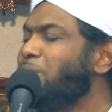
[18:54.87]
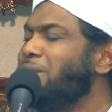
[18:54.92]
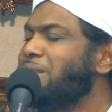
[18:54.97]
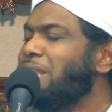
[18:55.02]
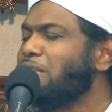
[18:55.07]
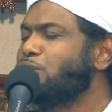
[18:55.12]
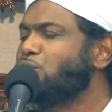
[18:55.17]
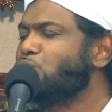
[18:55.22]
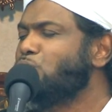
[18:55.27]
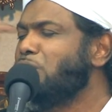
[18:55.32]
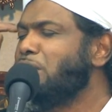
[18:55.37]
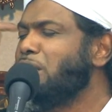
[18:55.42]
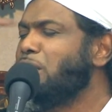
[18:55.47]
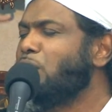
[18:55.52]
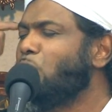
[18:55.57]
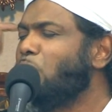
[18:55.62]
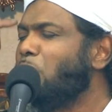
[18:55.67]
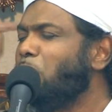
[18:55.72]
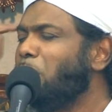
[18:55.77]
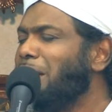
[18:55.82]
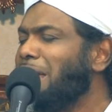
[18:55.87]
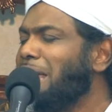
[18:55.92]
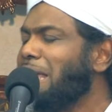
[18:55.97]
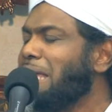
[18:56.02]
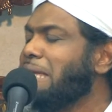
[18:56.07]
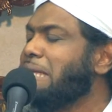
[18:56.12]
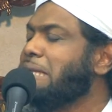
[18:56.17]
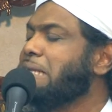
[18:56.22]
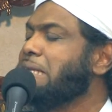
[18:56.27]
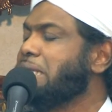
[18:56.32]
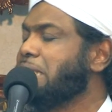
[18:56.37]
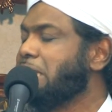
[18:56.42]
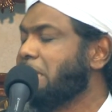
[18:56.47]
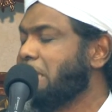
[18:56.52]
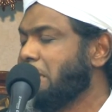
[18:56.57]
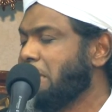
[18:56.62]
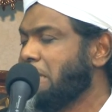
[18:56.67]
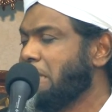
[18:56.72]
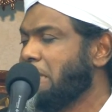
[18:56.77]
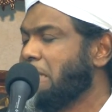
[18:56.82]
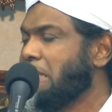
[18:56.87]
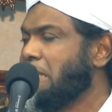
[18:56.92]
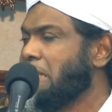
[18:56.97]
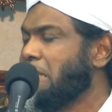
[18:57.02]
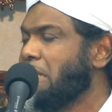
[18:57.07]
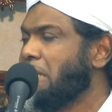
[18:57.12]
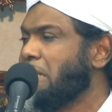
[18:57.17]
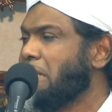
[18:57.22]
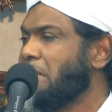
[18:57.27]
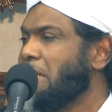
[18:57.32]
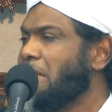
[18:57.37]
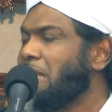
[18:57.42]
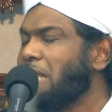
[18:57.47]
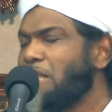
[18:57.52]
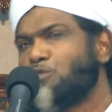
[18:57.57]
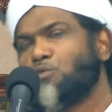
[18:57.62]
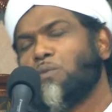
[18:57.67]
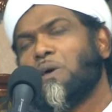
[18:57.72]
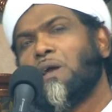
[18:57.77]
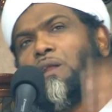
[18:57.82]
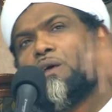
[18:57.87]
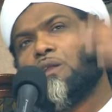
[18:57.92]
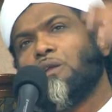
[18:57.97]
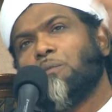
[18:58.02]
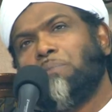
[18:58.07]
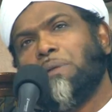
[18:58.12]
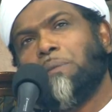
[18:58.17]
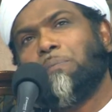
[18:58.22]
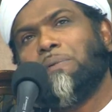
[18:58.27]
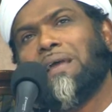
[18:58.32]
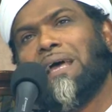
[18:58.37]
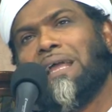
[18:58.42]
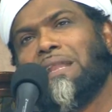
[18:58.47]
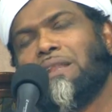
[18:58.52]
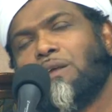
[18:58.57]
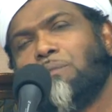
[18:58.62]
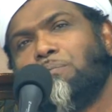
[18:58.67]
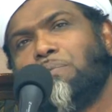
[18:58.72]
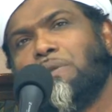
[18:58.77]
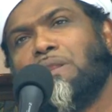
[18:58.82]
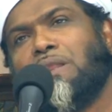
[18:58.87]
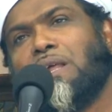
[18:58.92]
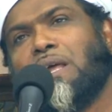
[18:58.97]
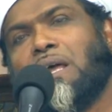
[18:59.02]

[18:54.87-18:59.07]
That's only in our mind. And that's why a lot of people end up in